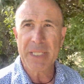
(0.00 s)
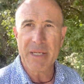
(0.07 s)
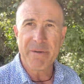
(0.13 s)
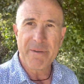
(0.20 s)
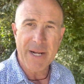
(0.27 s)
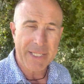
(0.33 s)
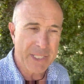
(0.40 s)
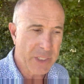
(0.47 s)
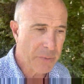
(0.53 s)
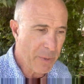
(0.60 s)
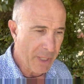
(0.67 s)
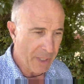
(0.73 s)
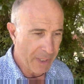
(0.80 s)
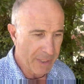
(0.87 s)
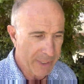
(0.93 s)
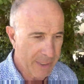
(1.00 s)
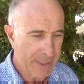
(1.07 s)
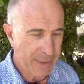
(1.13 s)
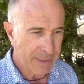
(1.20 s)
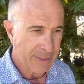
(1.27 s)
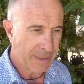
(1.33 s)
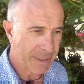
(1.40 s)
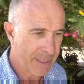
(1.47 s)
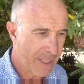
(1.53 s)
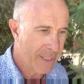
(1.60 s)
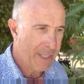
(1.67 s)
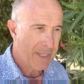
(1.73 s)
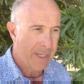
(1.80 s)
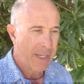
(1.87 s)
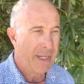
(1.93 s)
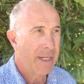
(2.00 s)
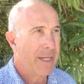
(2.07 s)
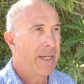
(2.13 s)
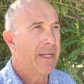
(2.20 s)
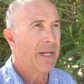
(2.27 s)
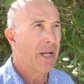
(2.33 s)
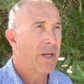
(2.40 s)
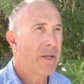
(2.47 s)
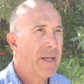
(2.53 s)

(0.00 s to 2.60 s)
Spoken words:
effect as well. You know,